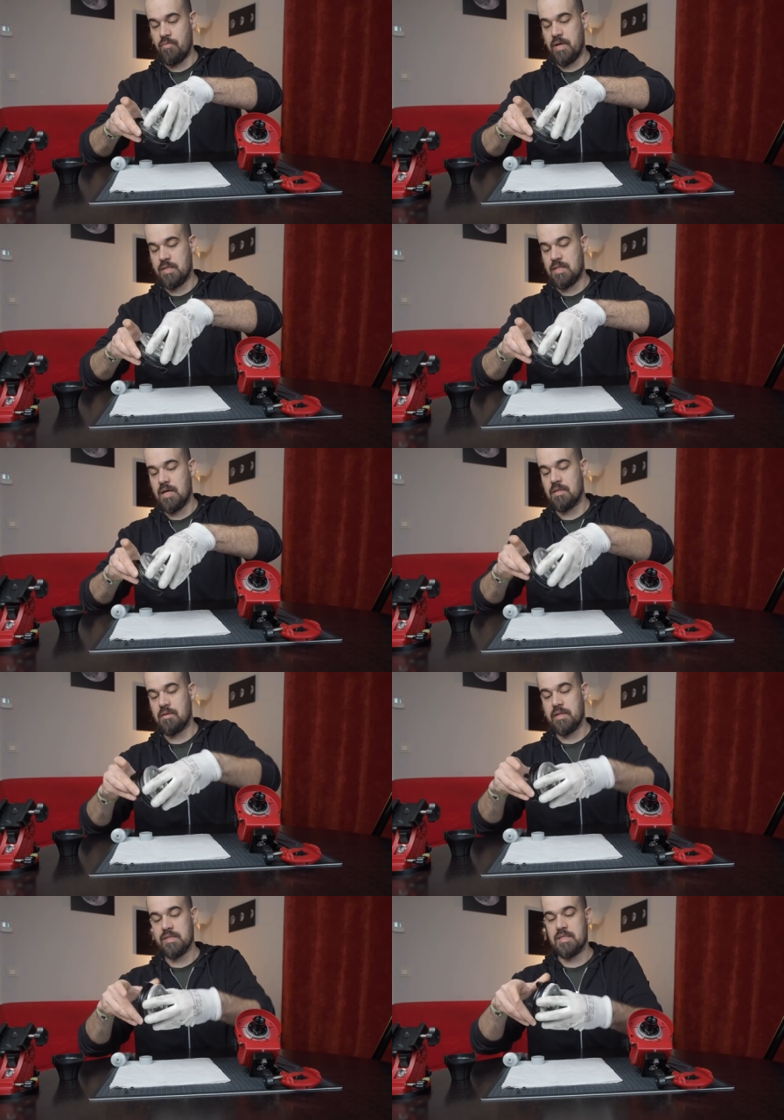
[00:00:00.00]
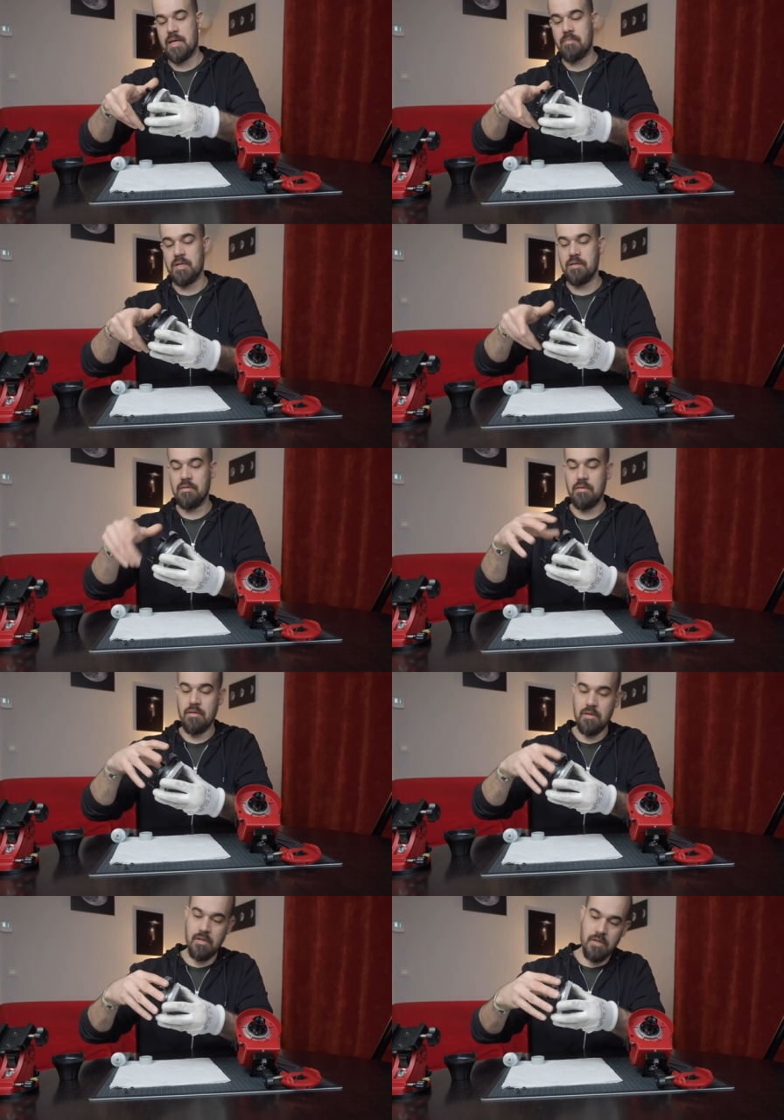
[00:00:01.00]
we start reassembling
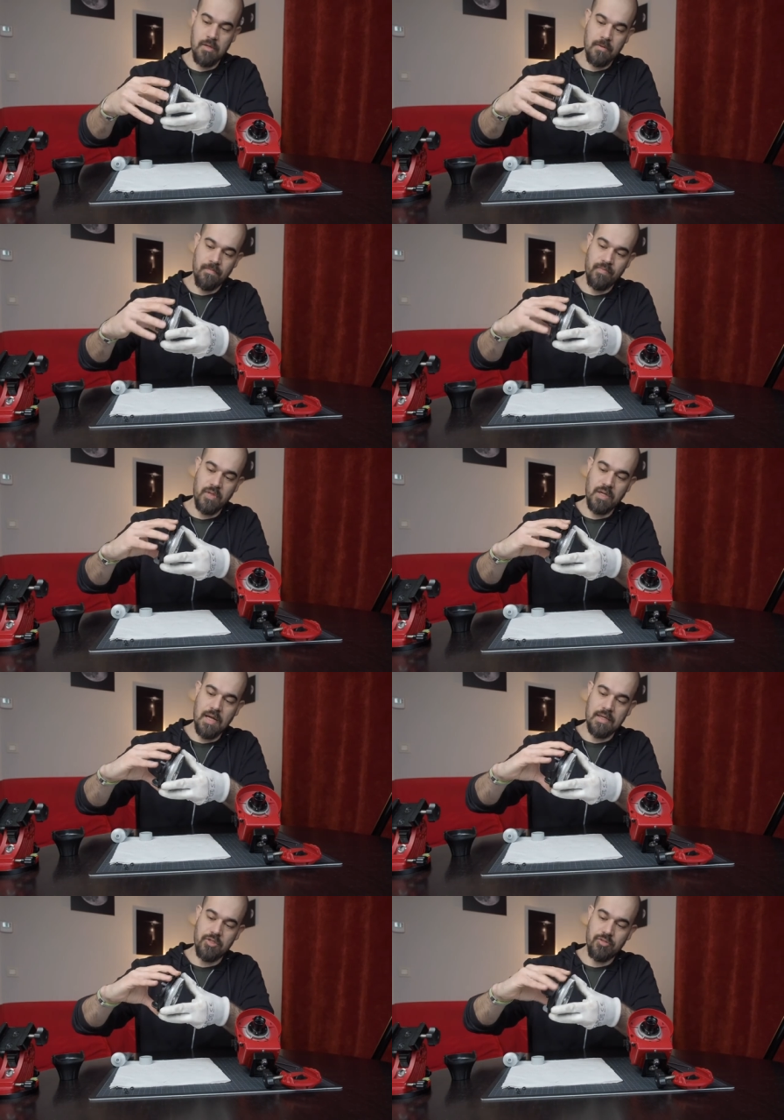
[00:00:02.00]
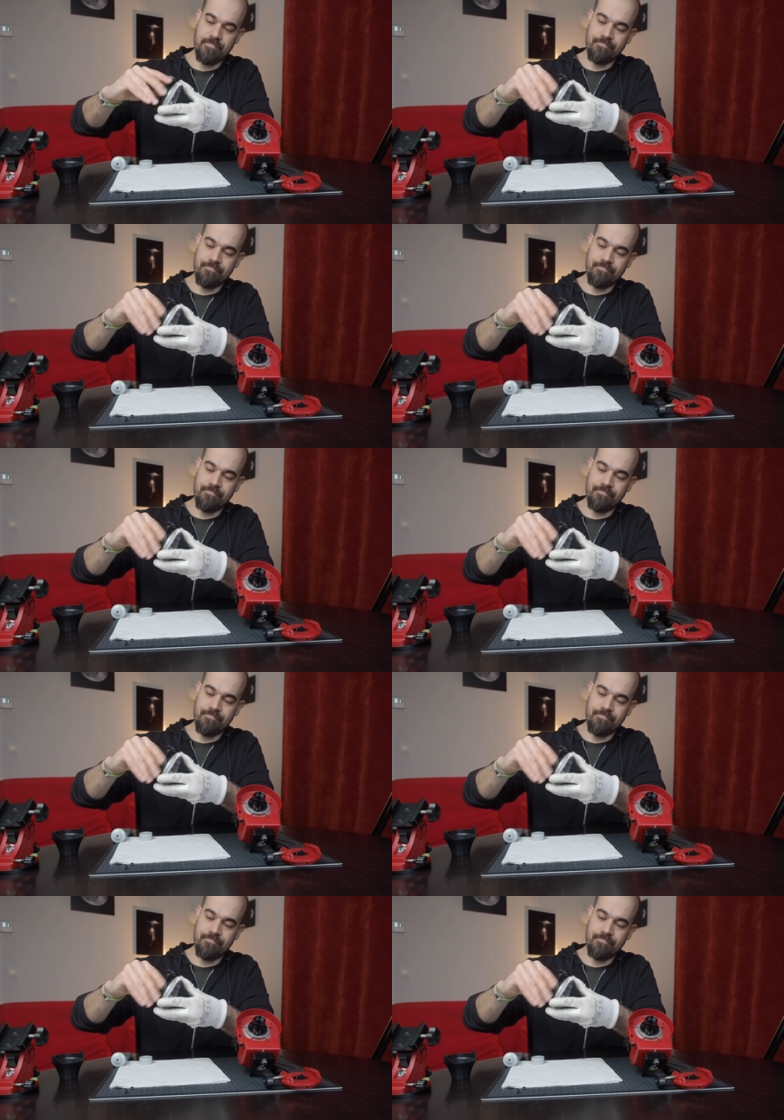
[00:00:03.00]
the clutch